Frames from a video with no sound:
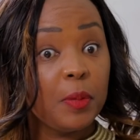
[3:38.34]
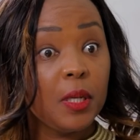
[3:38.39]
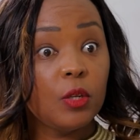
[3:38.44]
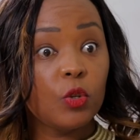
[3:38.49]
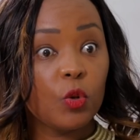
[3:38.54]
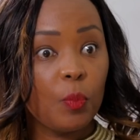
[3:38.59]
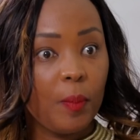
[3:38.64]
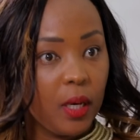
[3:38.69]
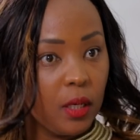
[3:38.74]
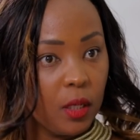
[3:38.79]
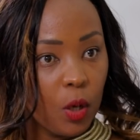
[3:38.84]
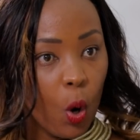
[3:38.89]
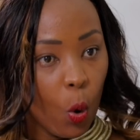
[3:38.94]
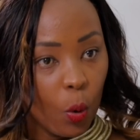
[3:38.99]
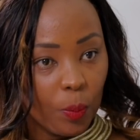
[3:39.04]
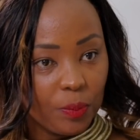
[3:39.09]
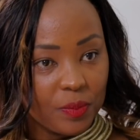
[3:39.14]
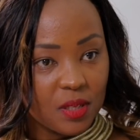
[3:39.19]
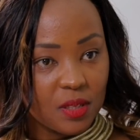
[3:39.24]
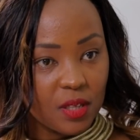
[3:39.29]
been to many
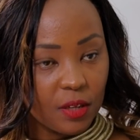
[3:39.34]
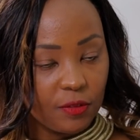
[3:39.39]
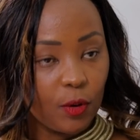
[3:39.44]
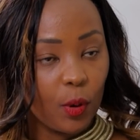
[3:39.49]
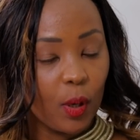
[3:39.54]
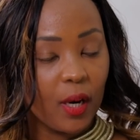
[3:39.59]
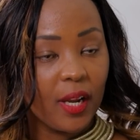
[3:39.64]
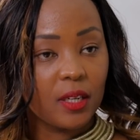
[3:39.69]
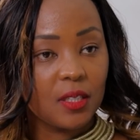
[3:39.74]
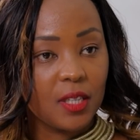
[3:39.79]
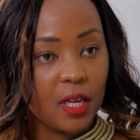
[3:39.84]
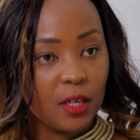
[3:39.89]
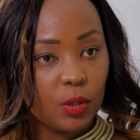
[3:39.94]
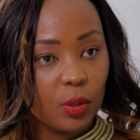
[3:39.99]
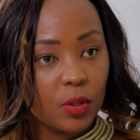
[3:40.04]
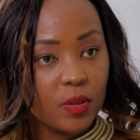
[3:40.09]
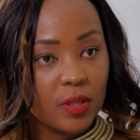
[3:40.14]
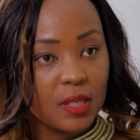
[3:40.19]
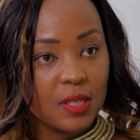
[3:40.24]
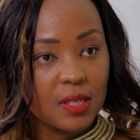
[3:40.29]
homes, they've collected
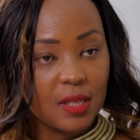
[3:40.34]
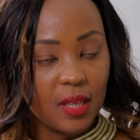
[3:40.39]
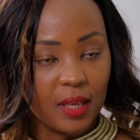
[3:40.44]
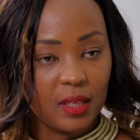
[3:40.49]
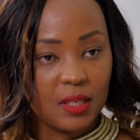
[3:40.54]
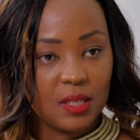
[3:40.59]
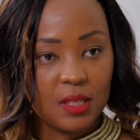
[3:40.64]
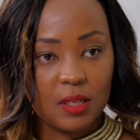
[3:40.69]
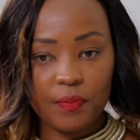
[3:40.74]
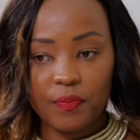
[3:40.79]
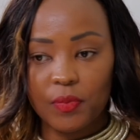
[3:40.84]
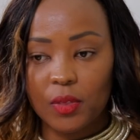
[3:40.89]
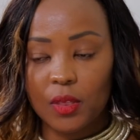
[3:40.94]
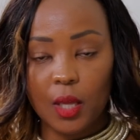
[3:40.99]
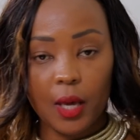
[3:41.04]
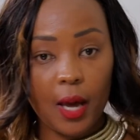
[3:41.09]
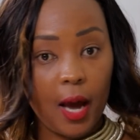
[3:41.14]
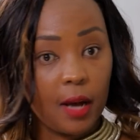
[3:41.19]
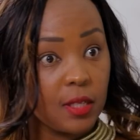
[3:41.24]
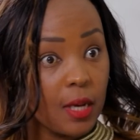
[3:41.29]
all these things.
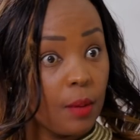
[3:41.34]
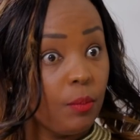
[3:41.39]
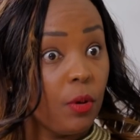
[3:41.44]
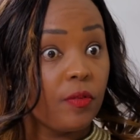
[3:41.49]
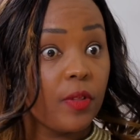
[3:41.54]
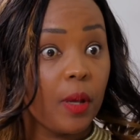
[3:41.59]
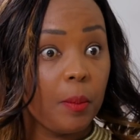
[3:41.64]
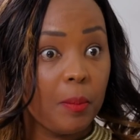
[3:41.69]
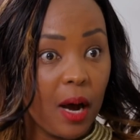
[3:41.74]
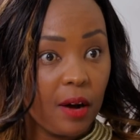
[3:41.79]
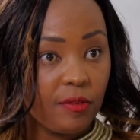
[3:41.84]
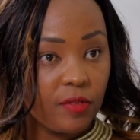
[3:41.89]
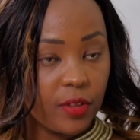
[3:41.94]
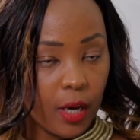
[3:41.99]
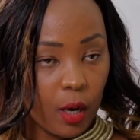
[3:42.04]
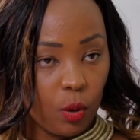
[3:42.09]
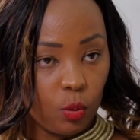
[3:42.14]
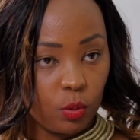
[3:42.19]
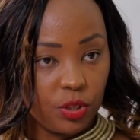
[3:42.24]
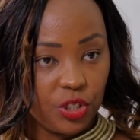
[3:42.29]
Some of them have
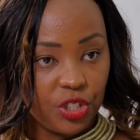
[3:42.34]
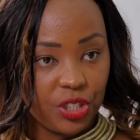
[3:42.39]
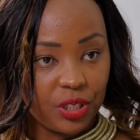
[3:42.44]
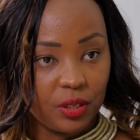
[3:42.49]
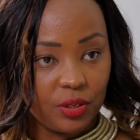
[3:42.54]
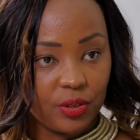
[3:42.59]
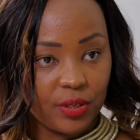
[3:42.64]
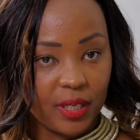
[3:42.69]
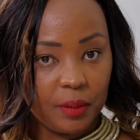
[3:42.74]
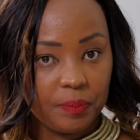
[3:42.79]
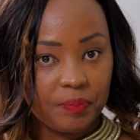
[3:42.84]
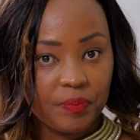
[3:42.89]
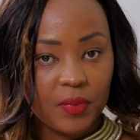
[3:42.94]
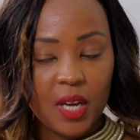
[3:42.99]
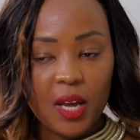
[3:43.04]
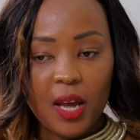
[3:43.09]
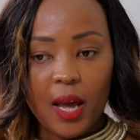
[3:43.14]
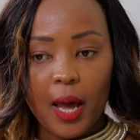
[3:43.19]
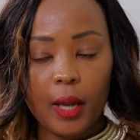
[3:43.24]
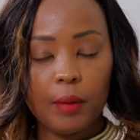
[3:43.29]
their own children,
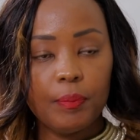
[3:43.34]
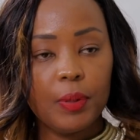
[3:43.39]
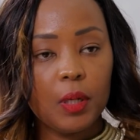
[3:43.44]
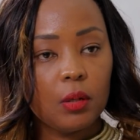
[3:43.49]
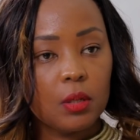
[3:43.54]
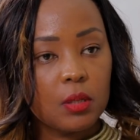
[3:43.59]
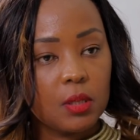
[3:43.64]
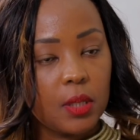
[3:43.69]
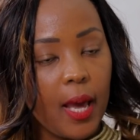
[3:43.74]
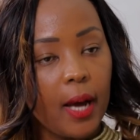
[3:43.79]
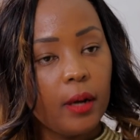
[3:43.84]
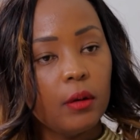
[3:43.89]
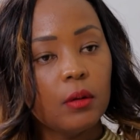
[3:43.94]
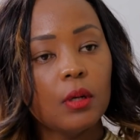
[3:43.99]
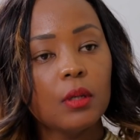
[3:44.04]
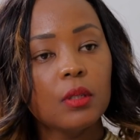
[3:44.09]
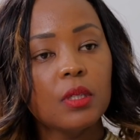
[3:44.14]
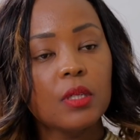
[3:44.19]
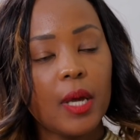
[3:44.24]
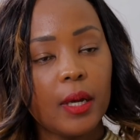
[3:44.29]
and because they are
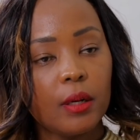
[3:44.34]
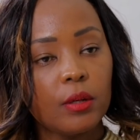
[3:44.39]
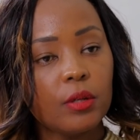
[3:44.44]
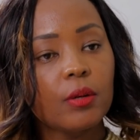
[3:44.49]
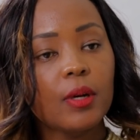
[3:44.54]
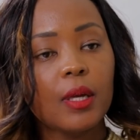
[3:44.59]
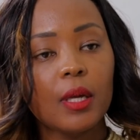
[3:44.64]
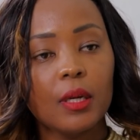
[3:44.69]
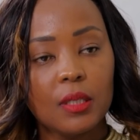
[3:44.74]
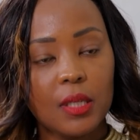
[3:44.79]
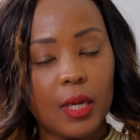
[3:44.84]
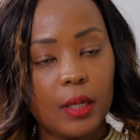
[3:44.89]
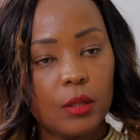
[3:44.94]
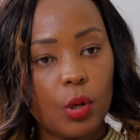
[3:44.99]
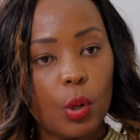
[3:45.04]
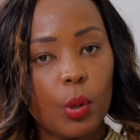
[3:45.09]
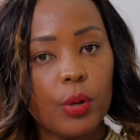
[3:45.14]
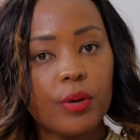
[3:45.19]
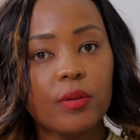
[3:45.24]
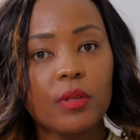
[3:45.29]
not educated
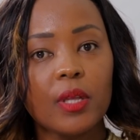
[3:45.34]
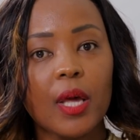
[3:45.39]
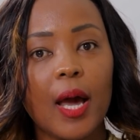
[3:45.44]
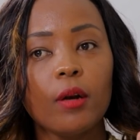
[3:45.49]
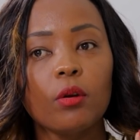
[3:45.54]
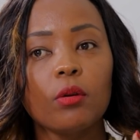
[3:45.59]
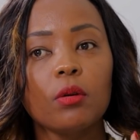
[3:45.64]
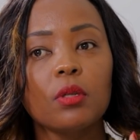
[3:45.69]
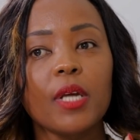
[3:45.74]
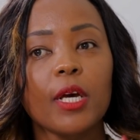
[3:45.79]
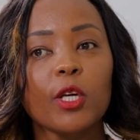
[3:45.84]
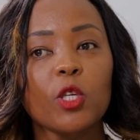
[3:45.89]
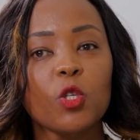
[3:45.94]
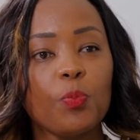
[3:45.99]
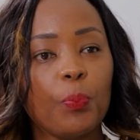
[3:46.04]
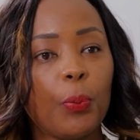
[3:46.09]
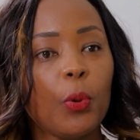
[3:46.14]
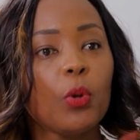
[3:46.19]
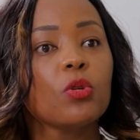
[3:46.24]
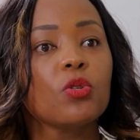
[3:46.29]
or they are not
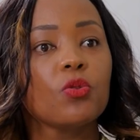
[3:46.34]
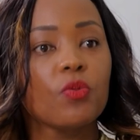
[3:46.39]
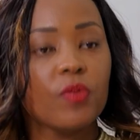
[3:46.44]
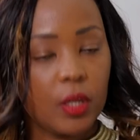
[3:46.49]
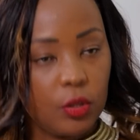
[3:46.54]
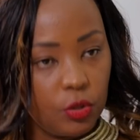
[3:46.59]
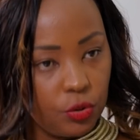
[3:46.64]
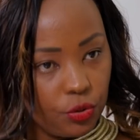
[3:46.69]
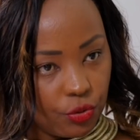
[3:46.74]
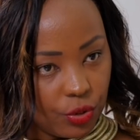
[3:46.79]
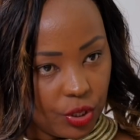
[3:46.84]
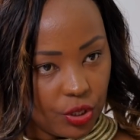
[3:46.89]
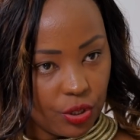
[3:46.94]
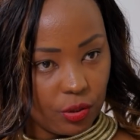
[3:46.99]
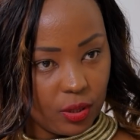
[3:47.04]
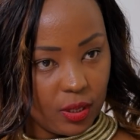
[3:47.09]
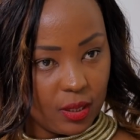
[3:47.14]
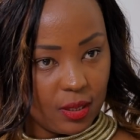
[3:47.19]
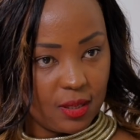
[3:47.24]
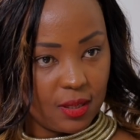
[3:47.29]
exposed to the
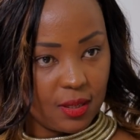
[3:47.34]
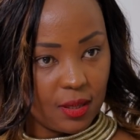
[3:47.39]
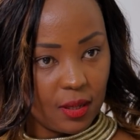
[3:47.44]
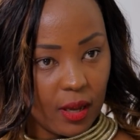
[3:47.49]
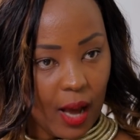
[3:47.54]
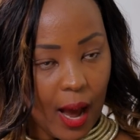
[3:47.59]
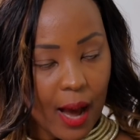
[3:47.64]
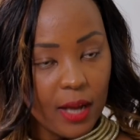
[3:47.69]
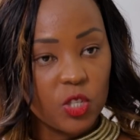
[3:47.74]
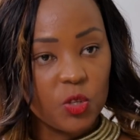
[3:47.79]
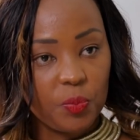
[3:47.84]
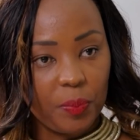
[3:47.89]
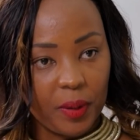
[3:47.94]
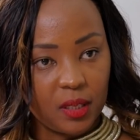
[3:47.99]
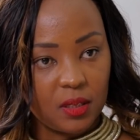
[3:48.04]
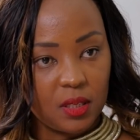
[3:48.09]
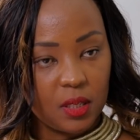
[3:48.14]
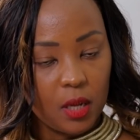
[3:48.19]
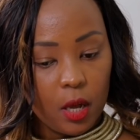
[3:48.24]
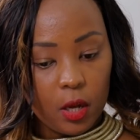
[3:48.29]
nutritionist
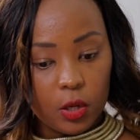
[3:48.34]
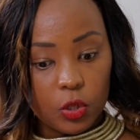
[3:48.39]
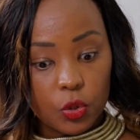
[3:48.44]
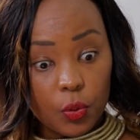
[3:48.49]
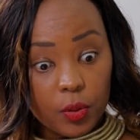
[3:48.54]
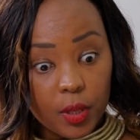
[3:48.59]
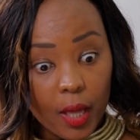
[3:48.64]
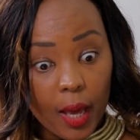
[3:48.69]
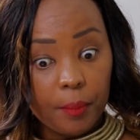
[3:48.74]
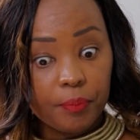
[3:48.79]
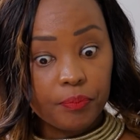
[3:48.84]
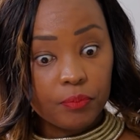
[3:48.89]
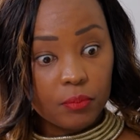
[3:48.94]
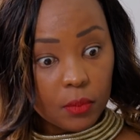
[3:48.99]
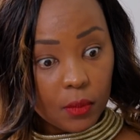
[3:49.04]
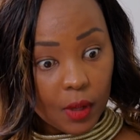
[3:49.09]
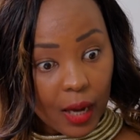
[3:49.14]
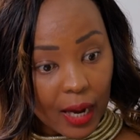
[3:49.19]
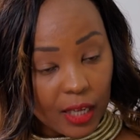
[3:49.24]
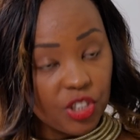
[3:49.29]
aspect, to
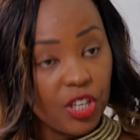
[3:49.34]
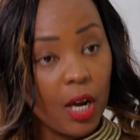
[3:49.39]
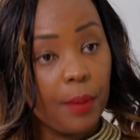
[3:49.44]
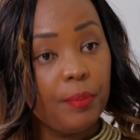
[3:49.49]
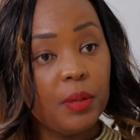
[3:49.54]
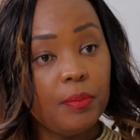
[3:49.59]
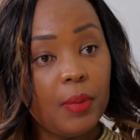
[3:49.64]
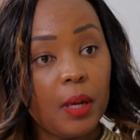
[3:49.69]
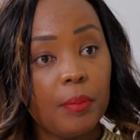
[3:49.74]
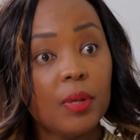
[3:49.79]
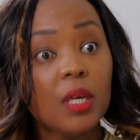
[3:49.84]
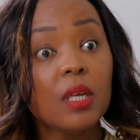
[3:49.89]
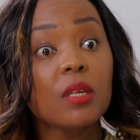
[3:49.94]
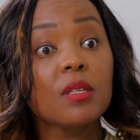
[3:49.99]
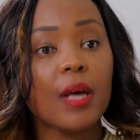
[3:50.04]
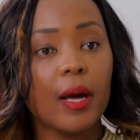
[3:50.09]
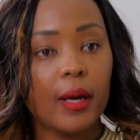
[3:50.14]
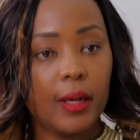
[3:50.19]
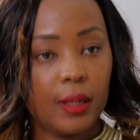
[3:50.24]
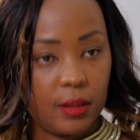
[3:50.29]
them a chubby baby
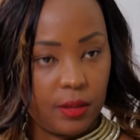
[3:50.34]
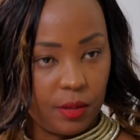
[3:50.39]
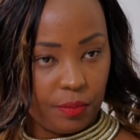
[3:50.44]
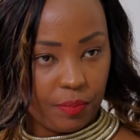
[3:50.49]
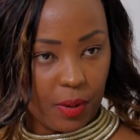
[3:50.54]
is a healthy